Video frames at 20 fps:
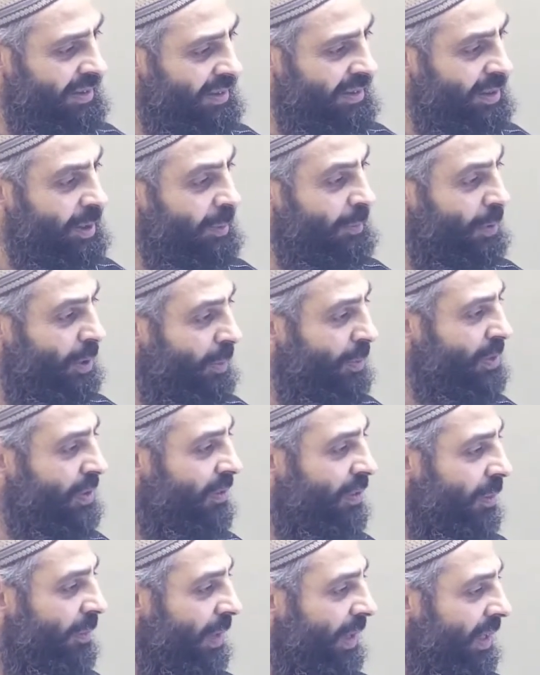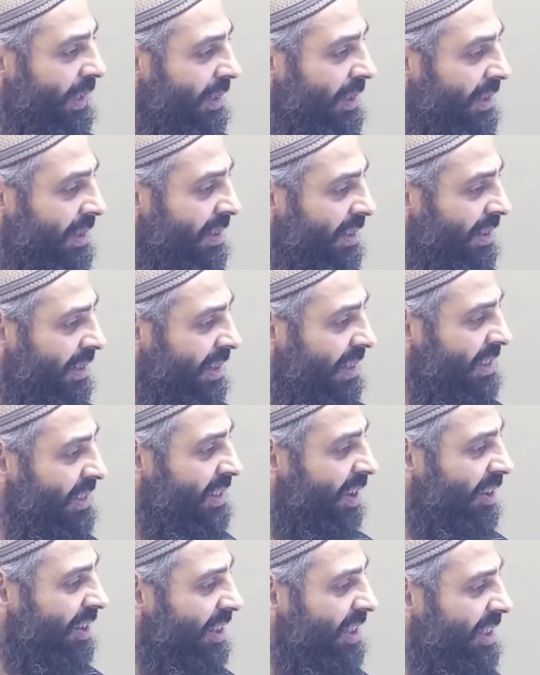The purpose of a miracle is
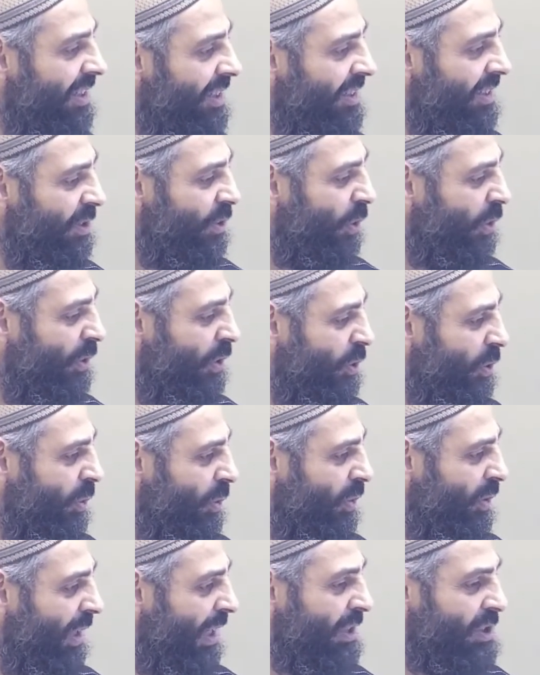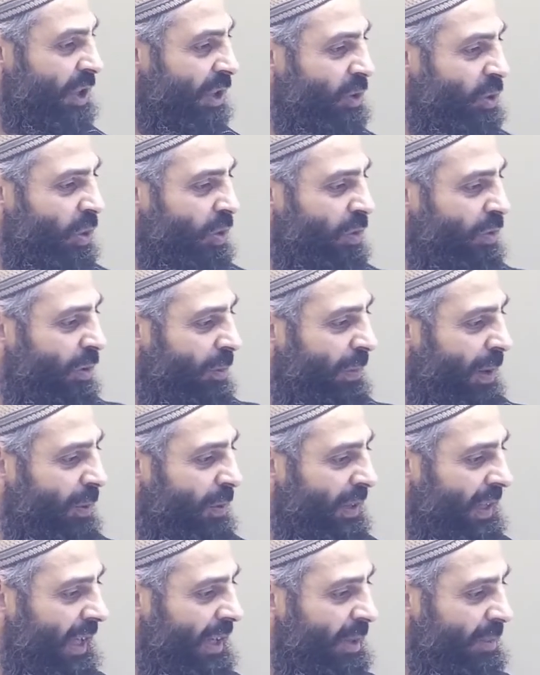yaqeen, certitude, is not to overpower
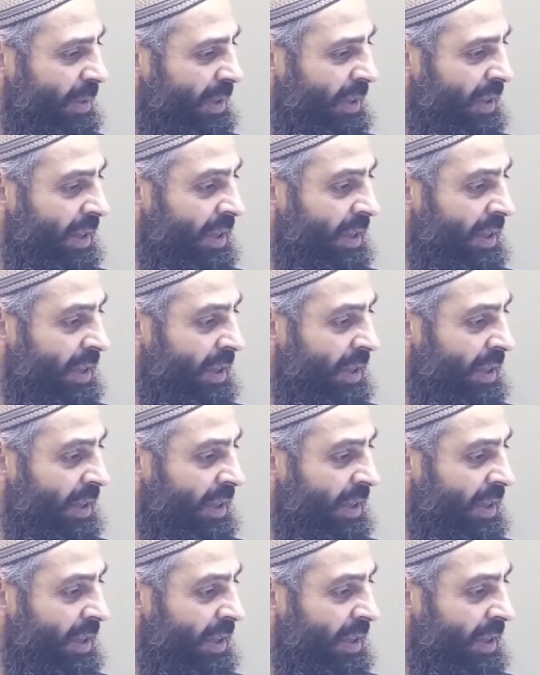the enemy.